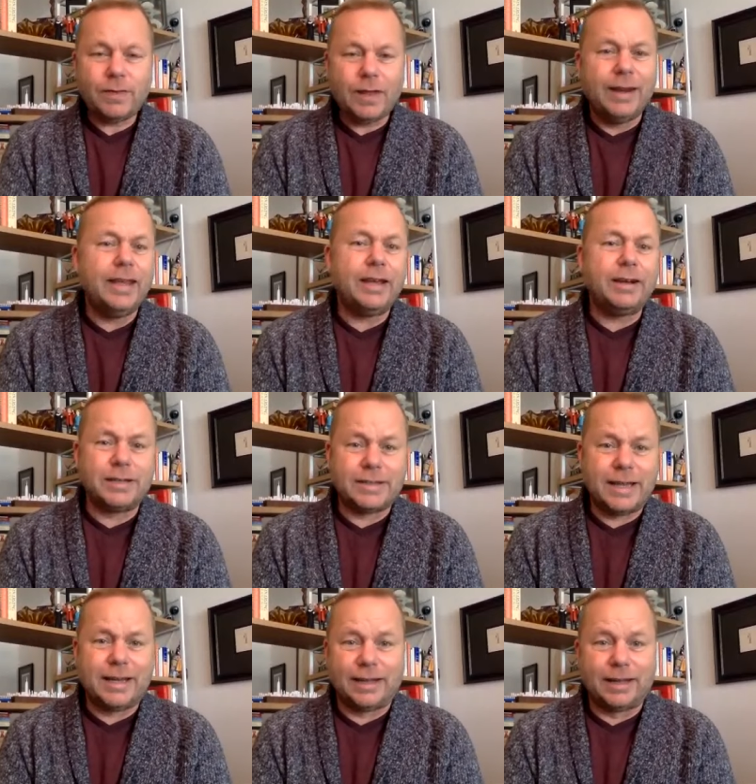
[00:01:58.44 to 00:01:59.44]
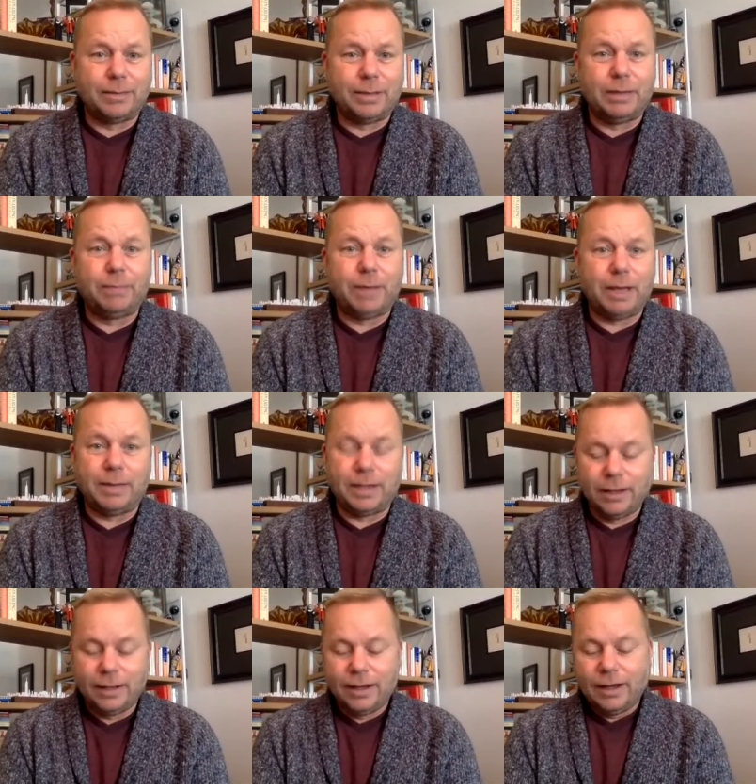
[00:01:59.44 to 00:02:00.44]
and he couldn't take it like a big baby.
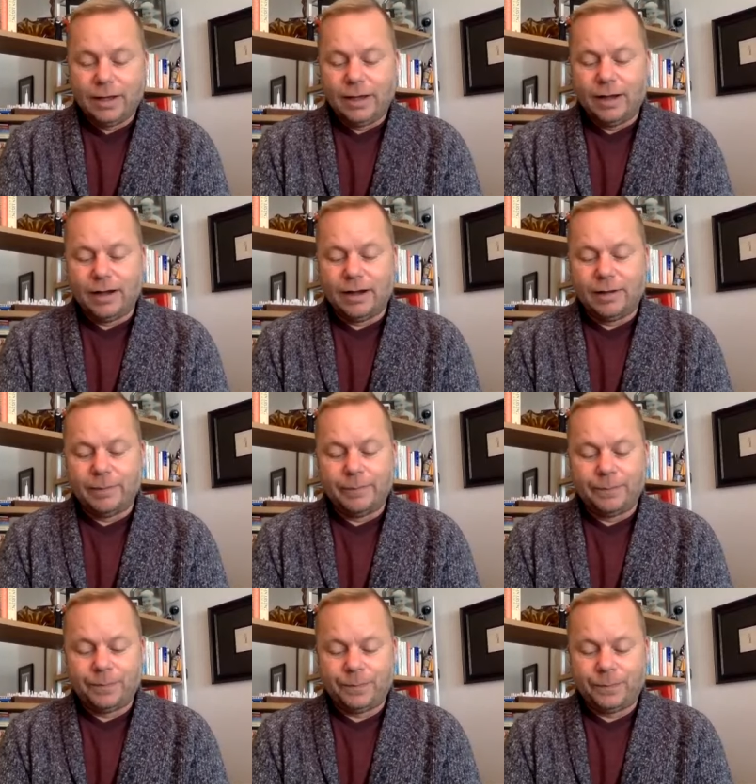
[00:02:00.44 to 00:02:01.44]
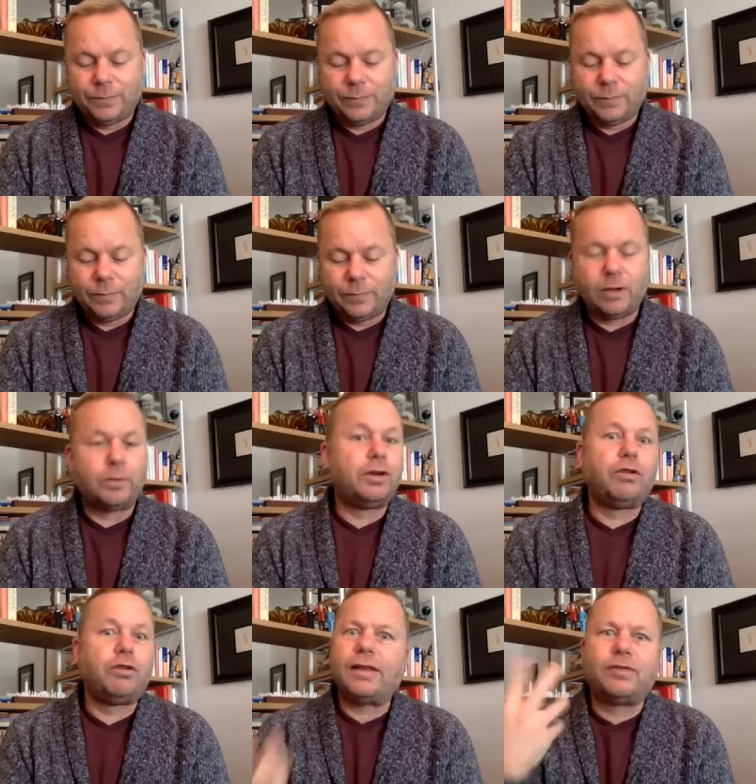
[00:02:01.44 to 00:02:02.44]
Um, so
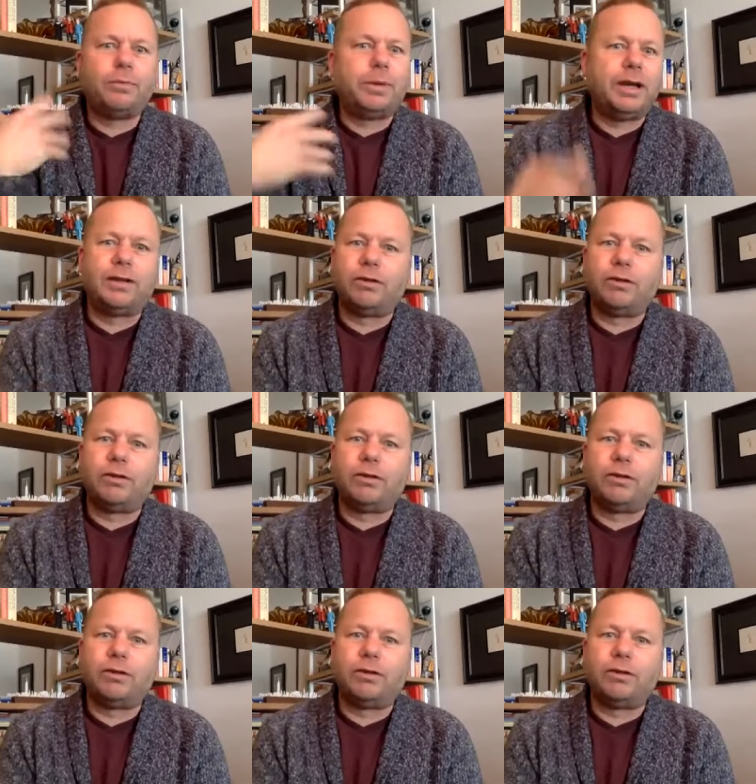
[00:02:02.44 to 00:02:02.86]
congrats for being